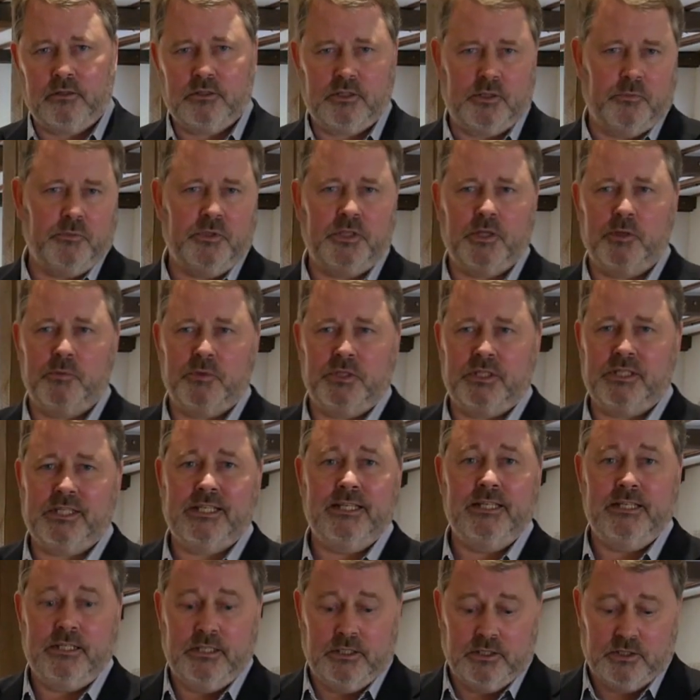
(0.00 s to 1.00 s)
Sometimes it's
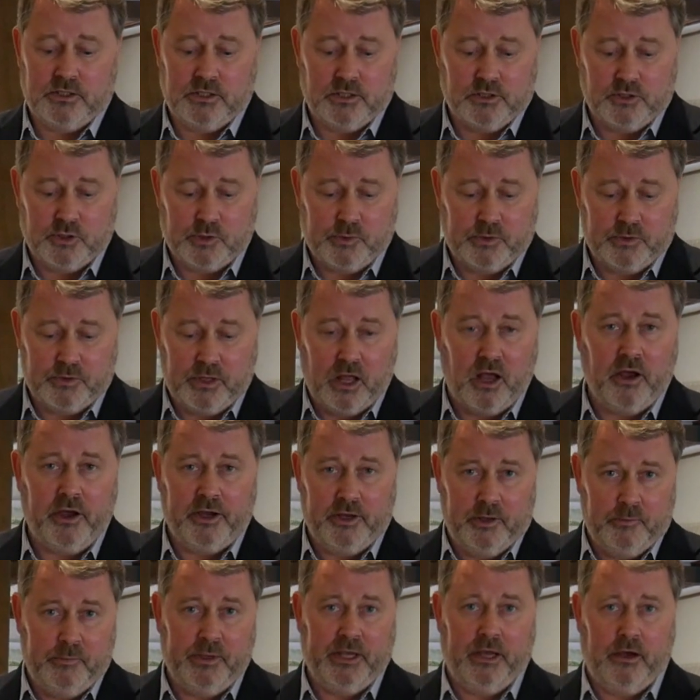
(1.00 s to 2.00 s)
easiest to just
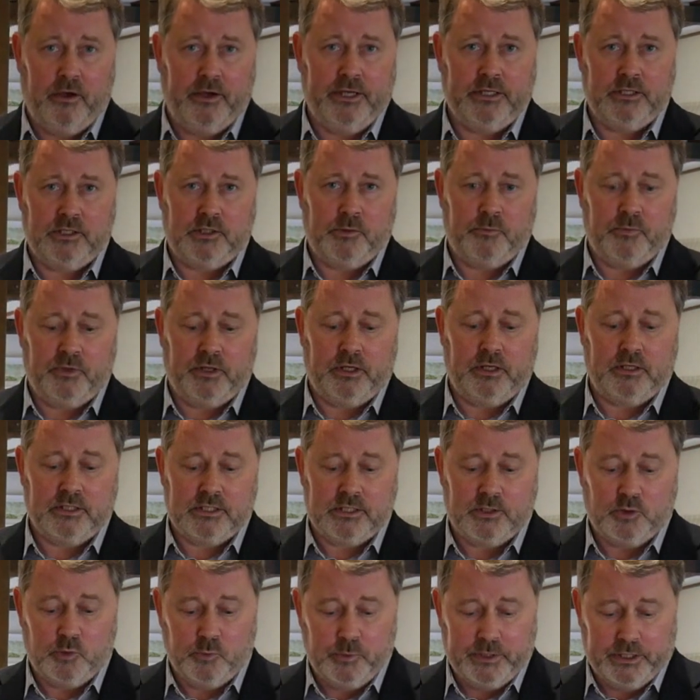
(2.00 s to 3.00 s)
hide behind something and
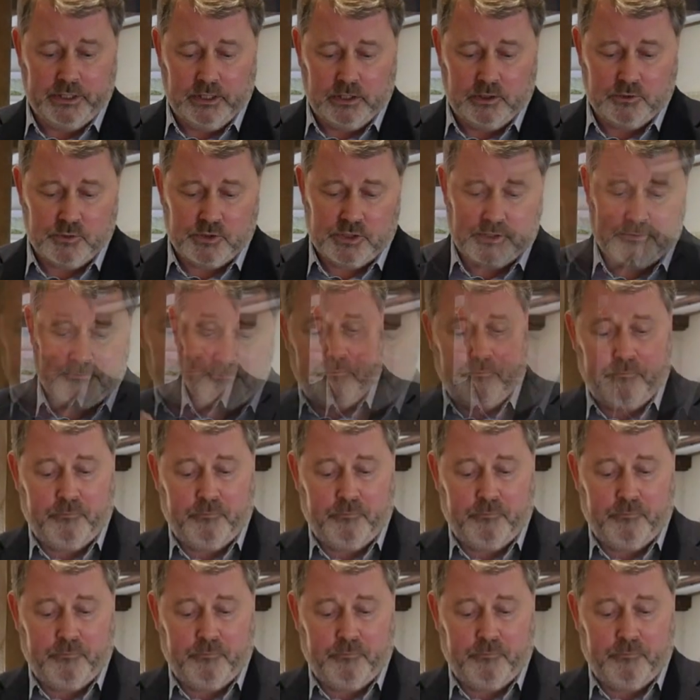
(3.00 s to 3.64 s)
still be close.